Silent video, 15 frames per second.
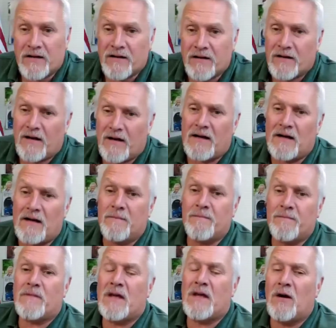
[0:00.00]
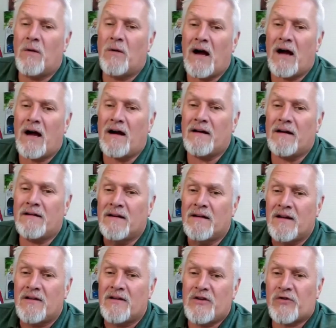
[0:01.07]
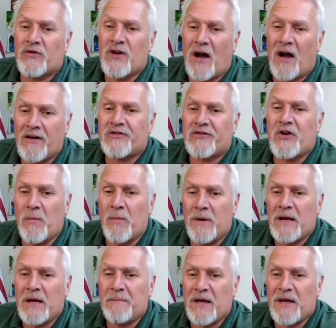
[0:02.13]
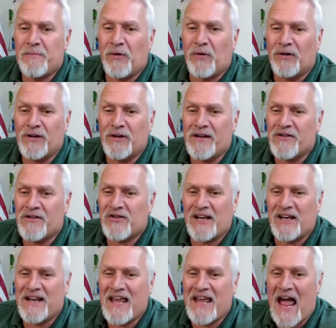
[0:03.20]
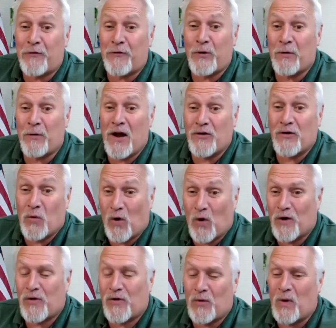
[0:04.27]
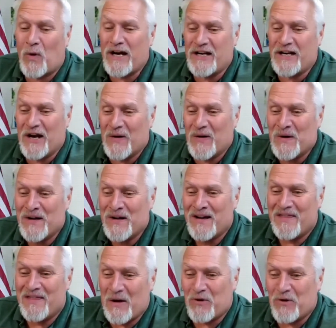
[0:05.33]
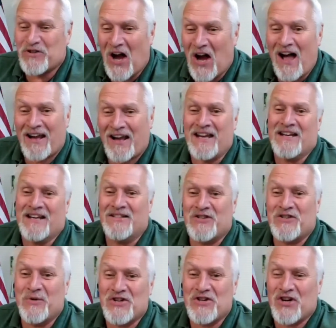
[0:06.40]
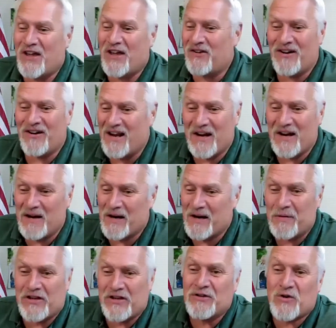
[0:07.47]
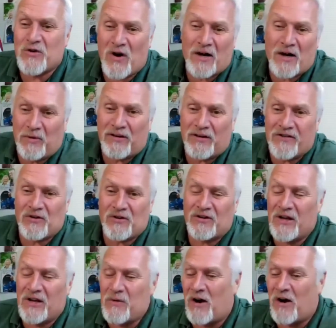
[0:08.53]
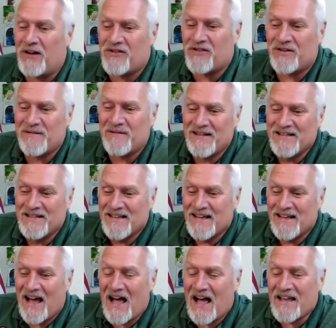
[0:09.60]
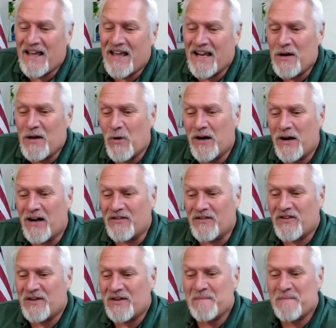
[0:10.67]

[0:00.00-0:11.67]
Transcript: Um, you know, and I, I, you saw so many people instead of gathering around to work the radio, they were talking to each other, and it, it was incredible. It certainly was. I anyone else?